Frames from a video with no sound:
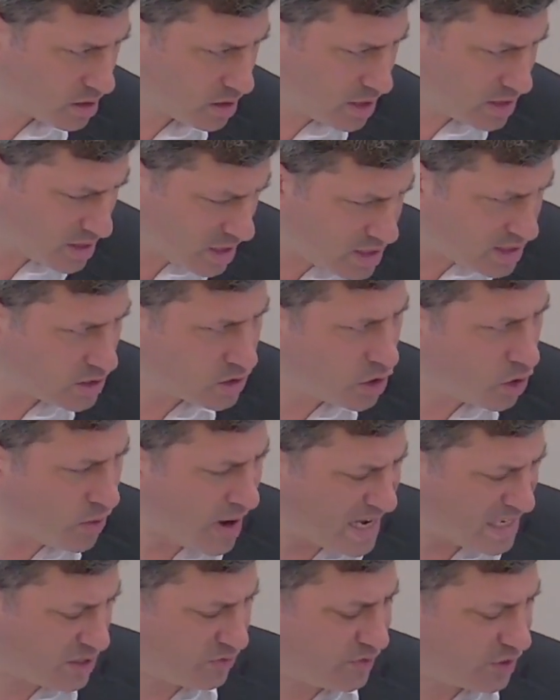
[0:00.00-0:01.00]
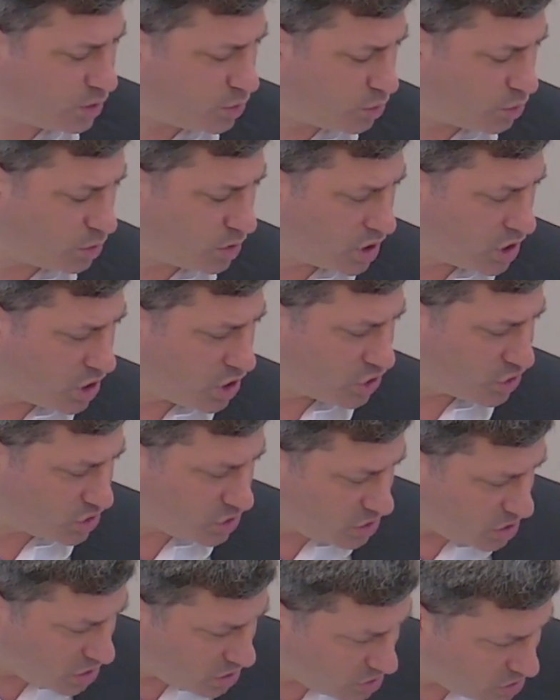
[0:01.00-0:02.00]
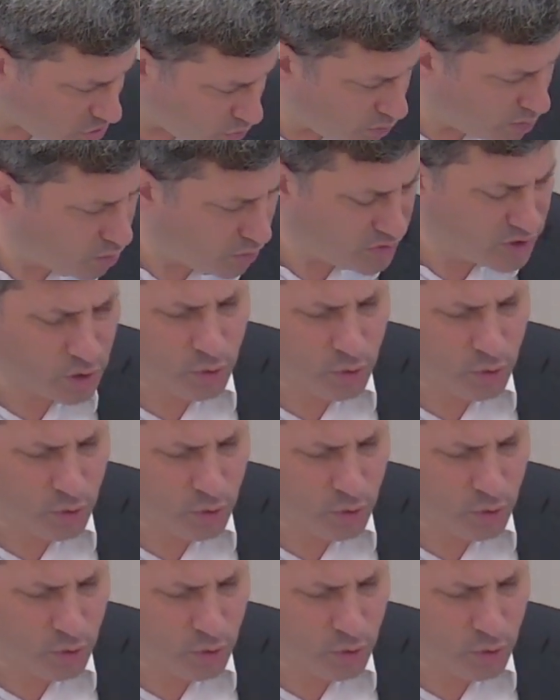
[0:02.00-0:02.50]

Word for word: It's, it's a deraisa for you to, to remove the